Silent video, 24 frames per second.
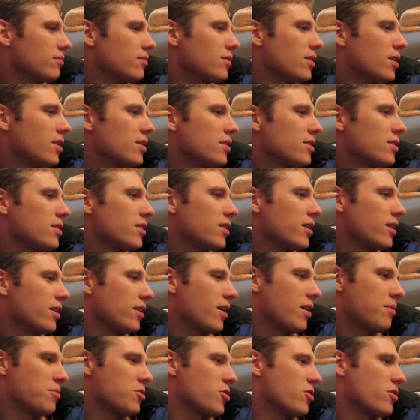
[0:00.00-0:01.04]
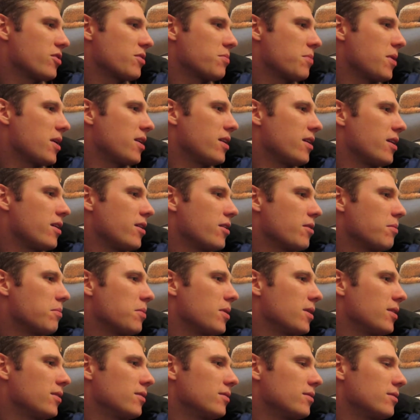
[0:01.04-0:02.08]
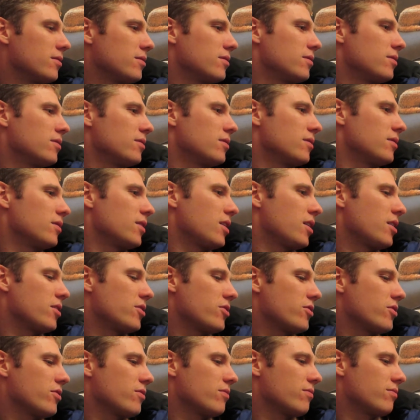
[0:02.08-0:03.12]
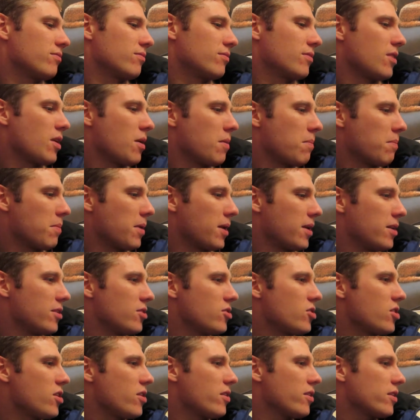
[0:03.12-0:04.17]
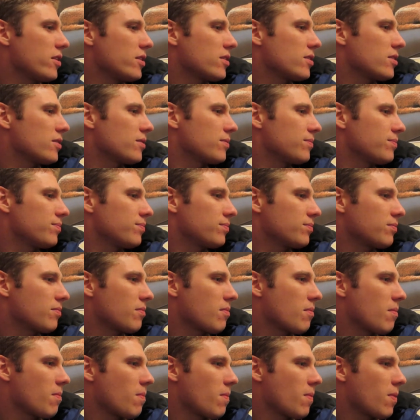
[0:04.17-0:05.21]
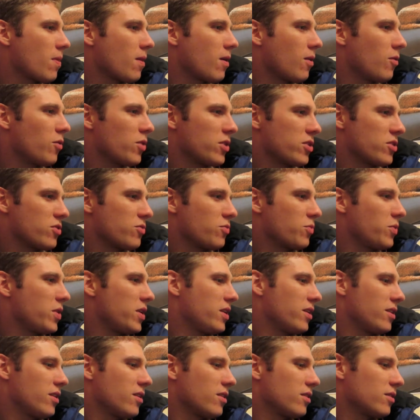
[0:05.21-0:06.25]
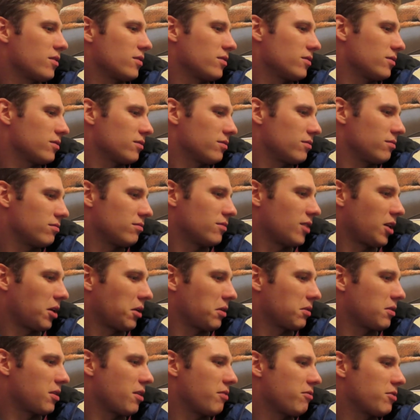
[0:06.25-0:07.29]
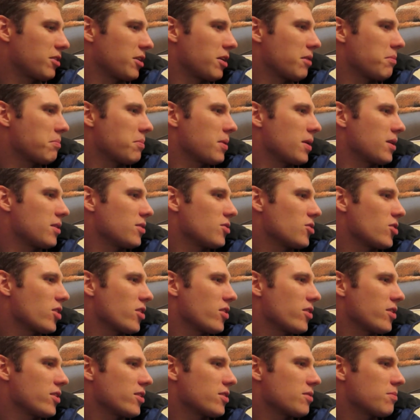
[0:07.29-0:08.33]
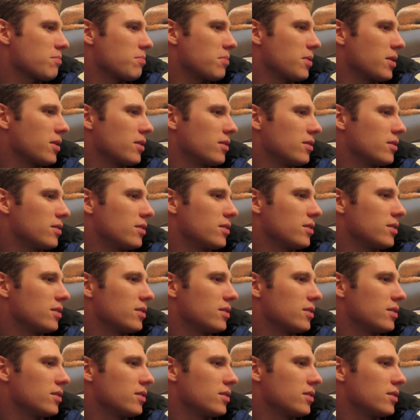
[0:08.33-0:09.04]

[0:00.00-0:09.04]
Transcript: Let's see. I'm sure it's made here, but it's Ben and Jerry's which we like never get Ben and Jerry's, but uh-huh.